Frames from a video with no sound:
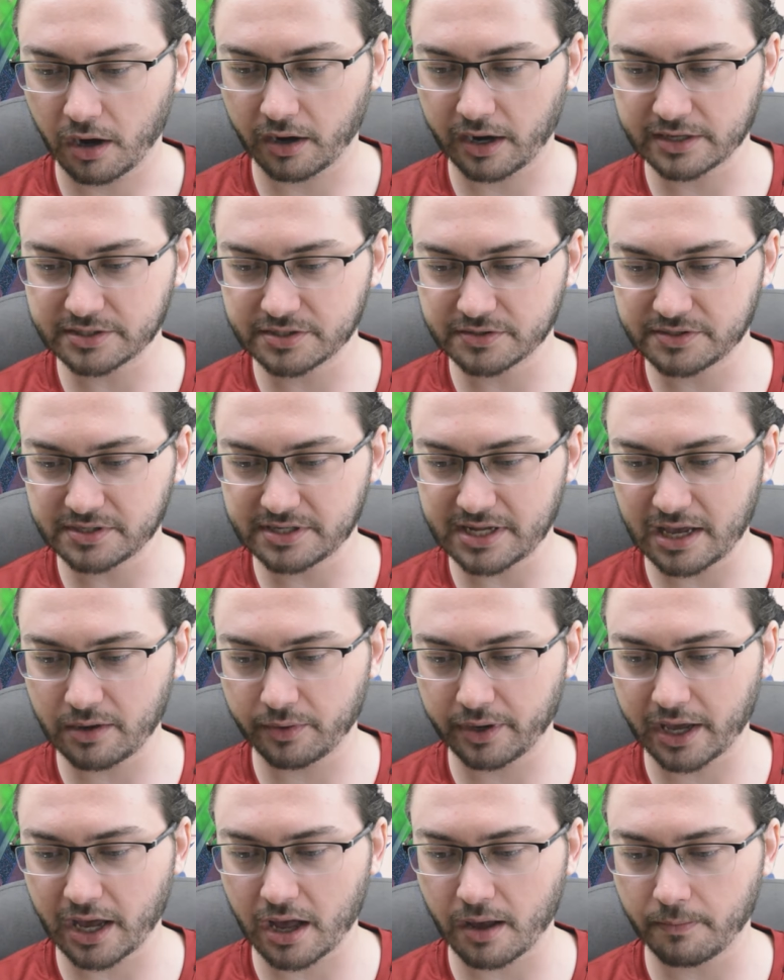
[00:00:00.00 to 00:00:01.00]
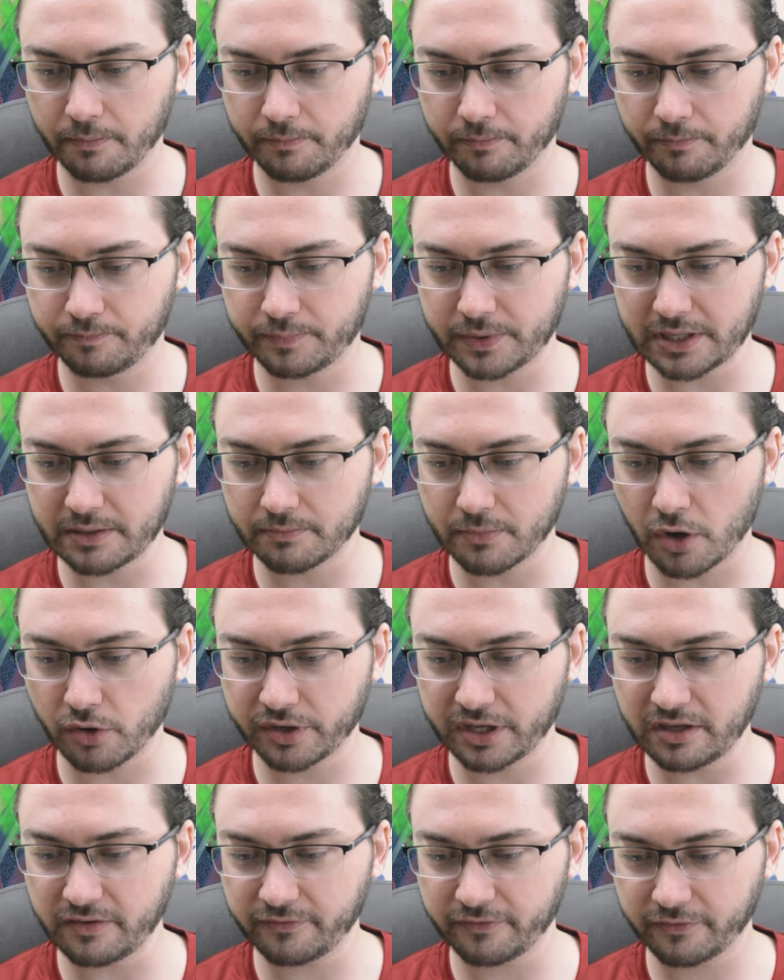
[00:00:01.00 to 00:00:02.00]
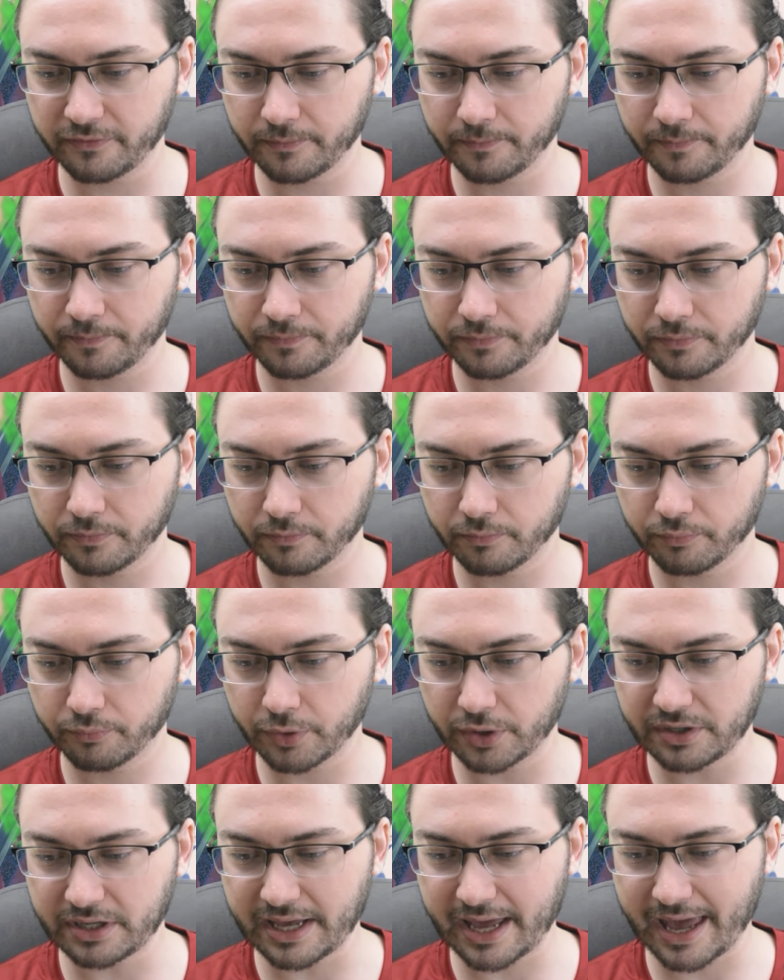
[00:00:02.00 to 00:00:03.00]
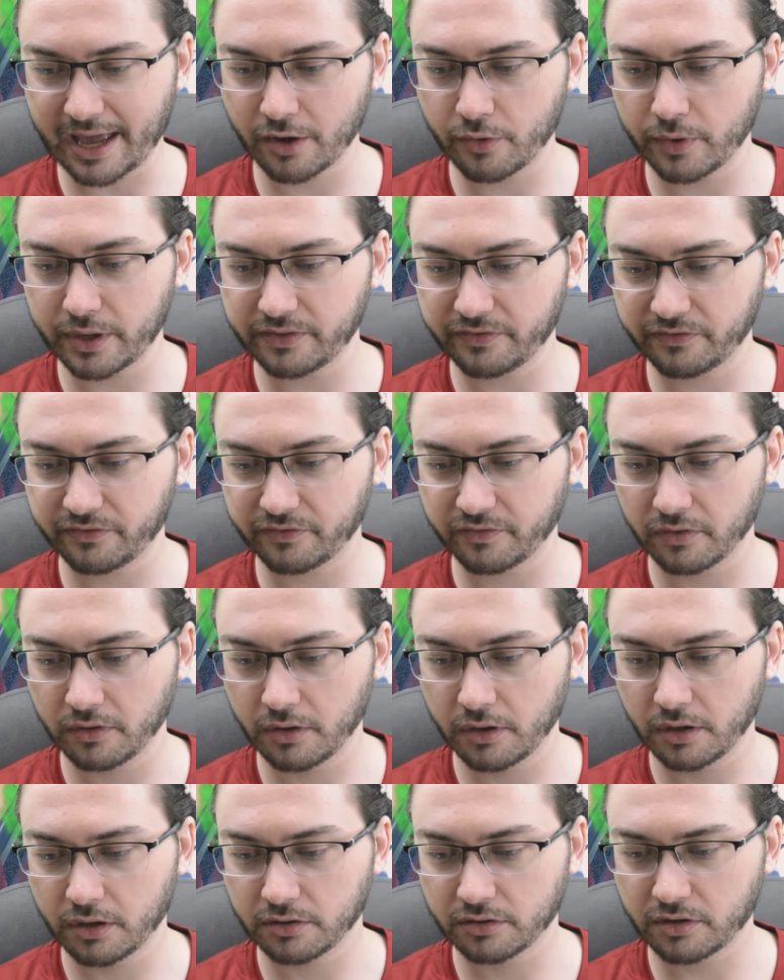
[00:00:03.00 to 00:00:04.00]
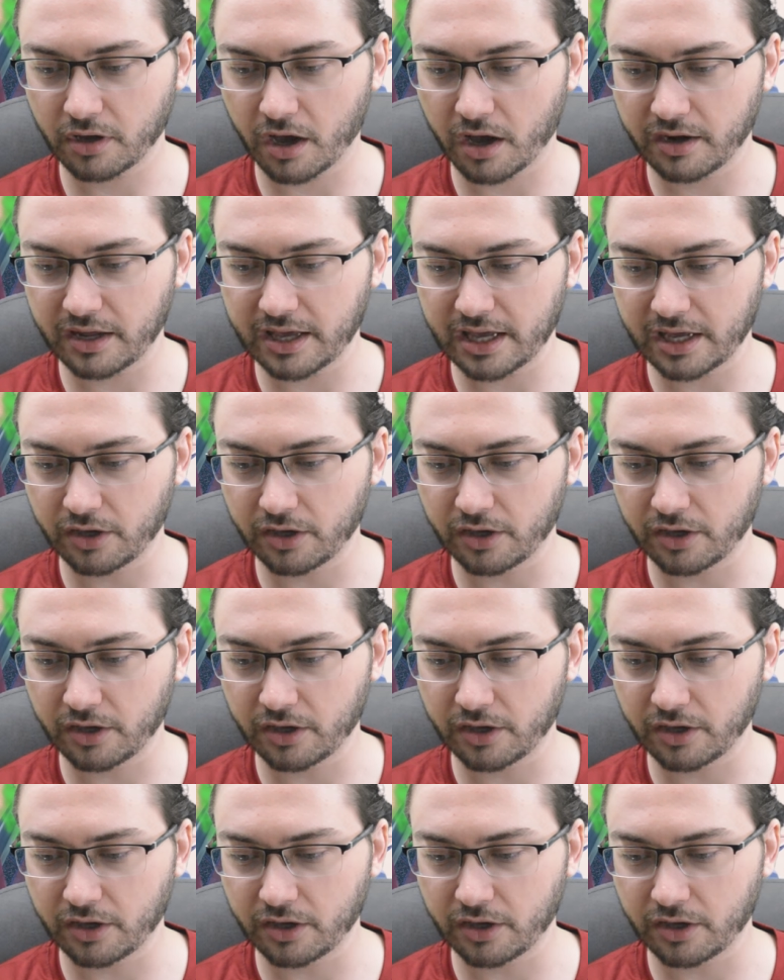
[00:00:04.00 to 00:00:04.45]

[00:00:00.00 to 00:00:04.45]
Alright, so today we got B. Mokeef, Brittany Henquitz, Todd A.